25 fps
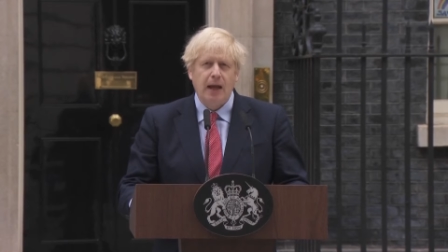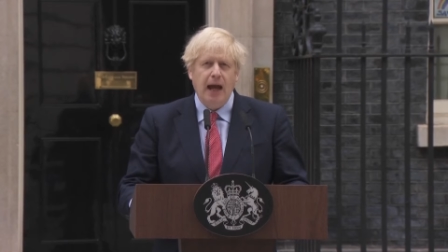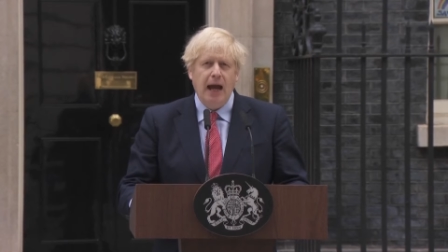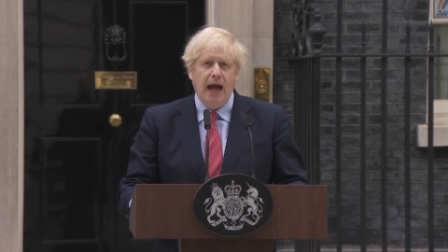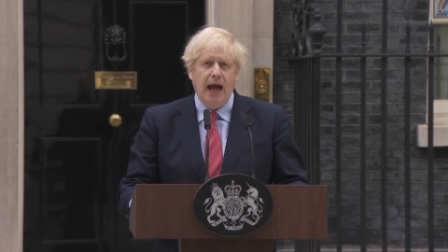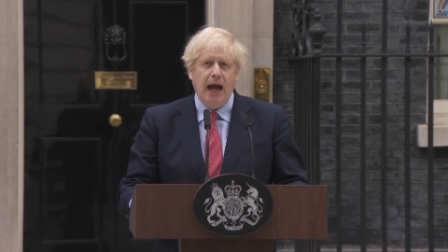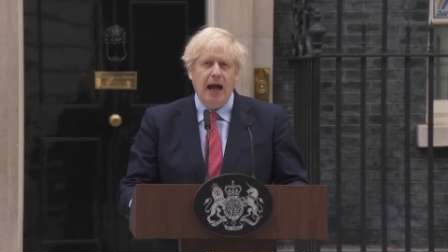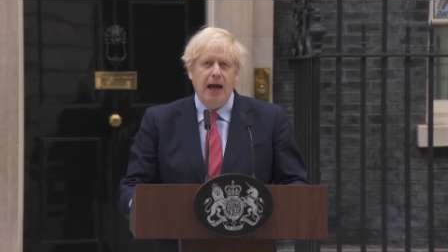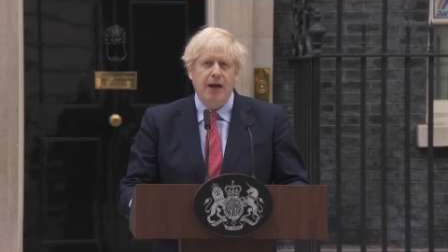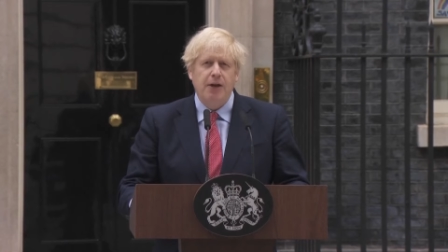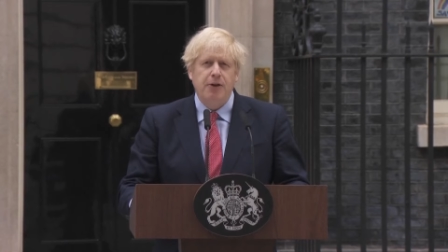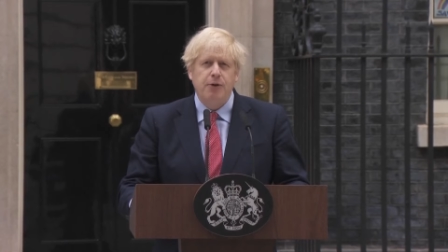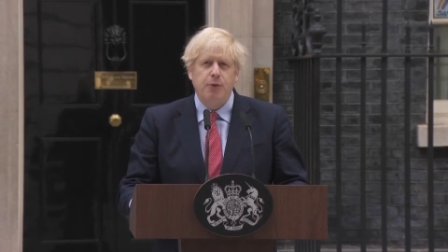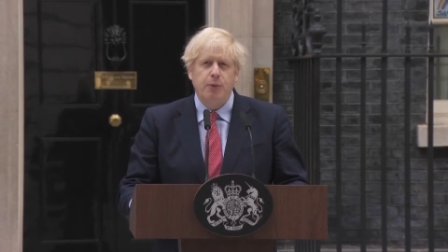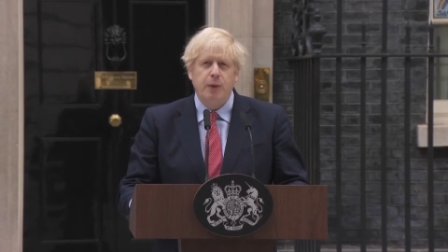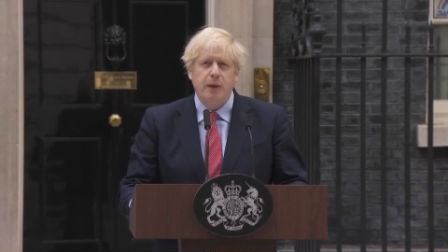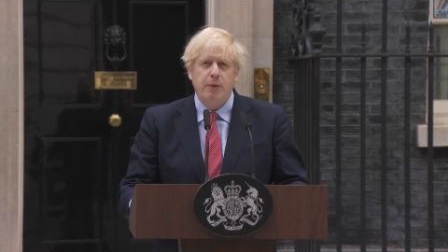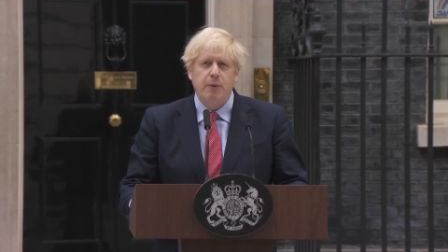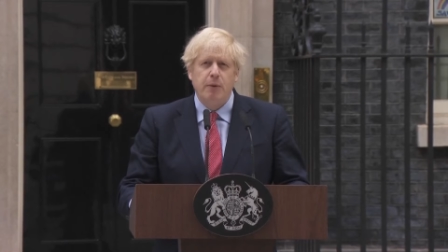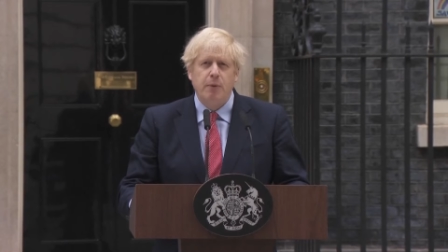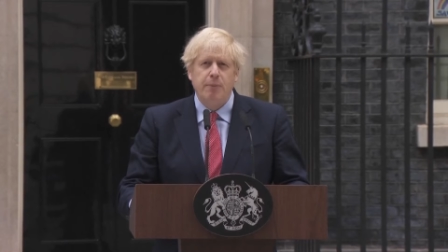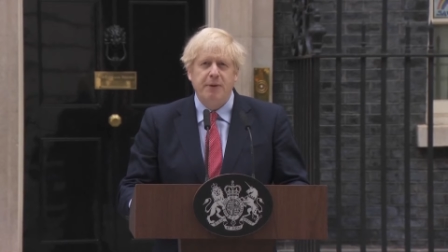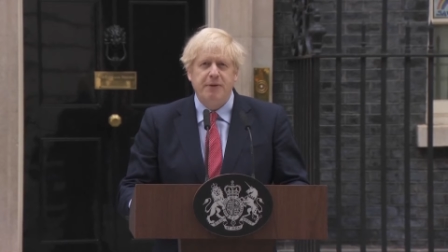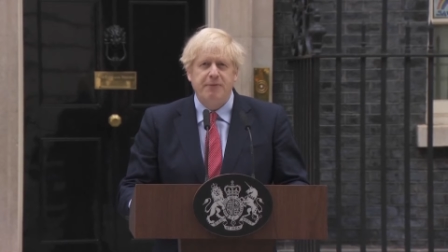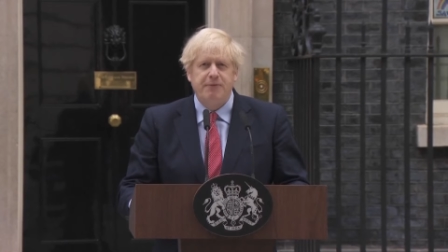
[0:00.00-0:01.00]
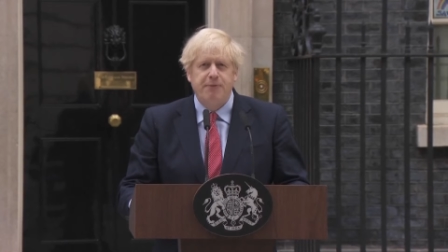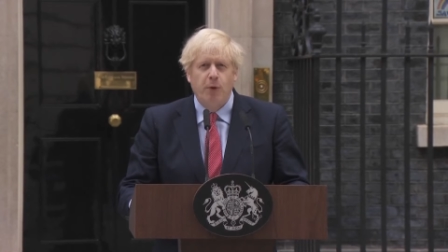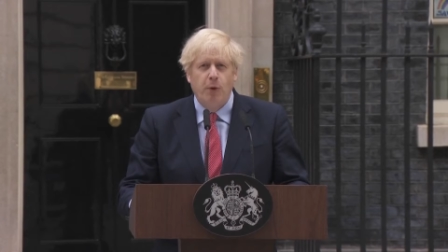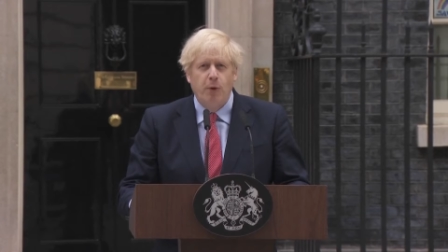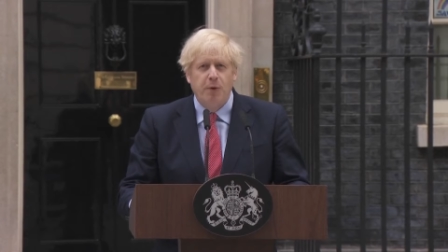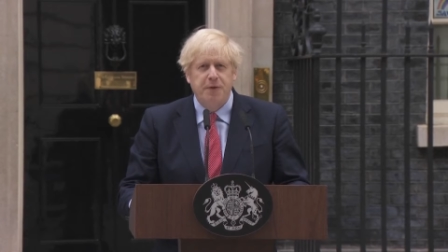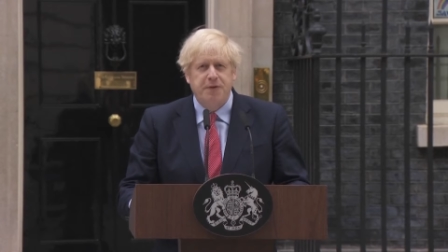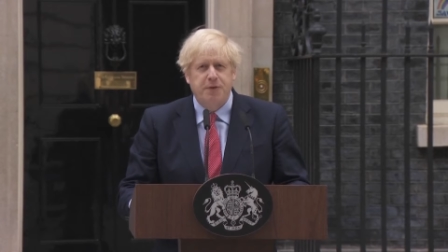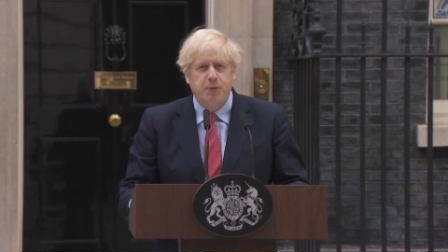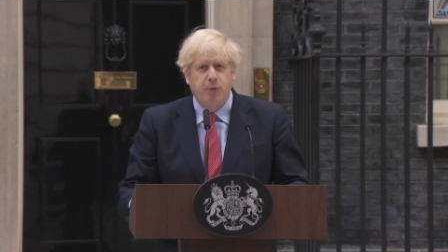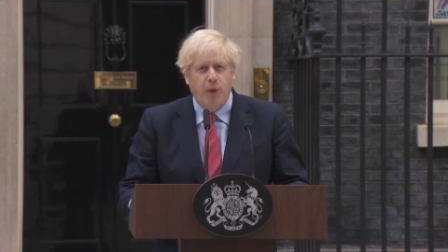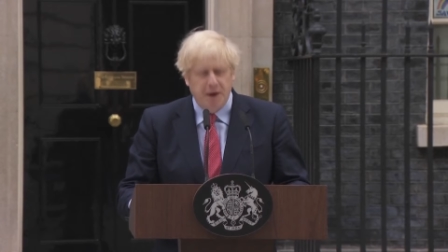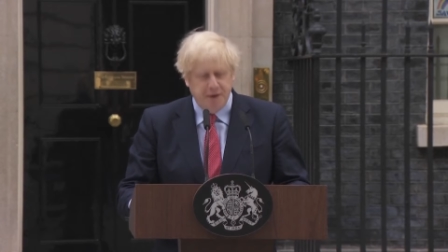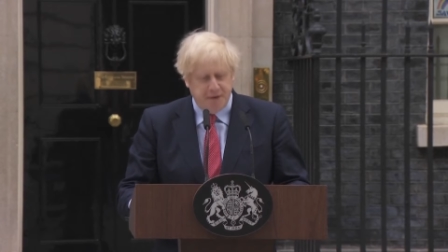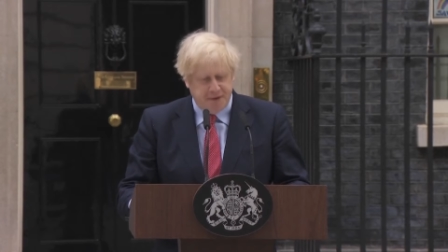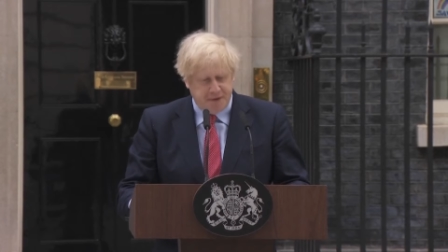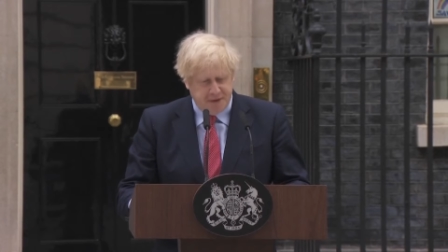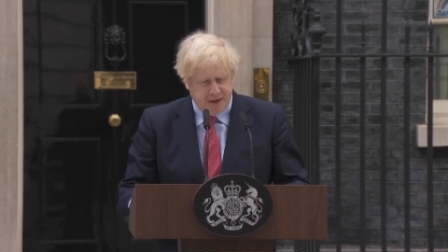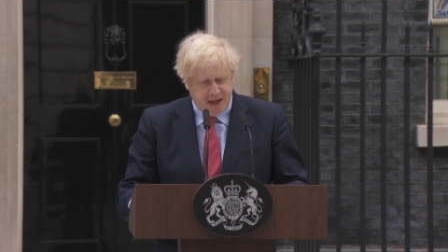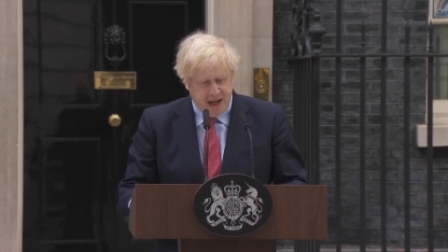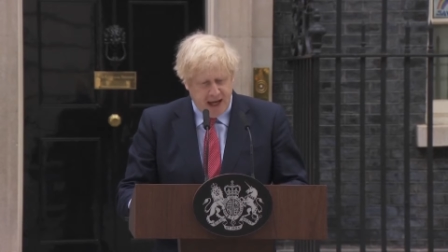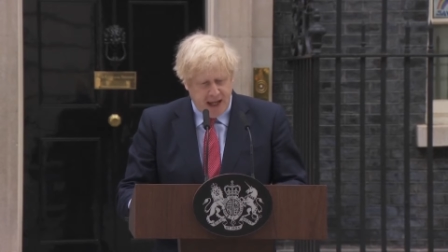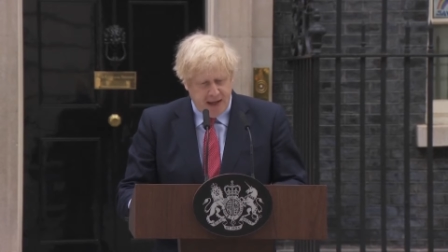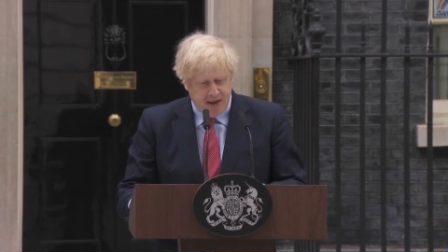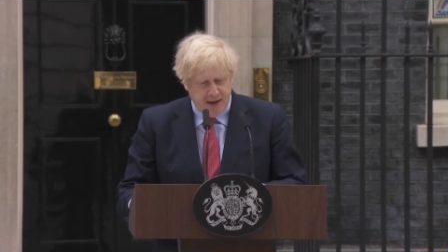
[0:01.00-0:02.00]
And we would be forced once
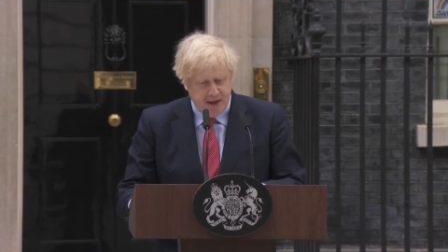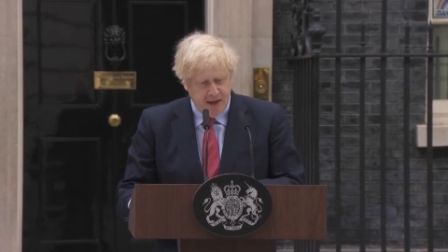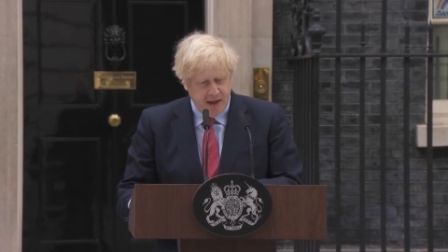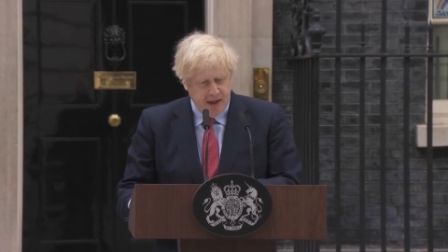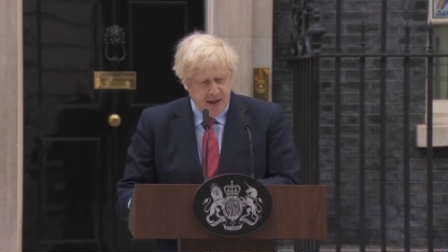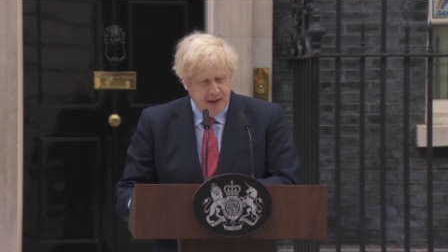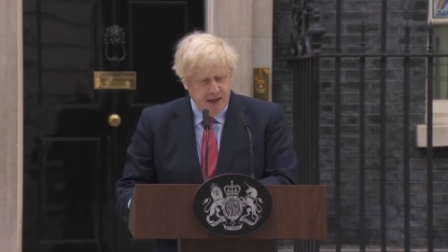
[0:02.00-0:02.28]
again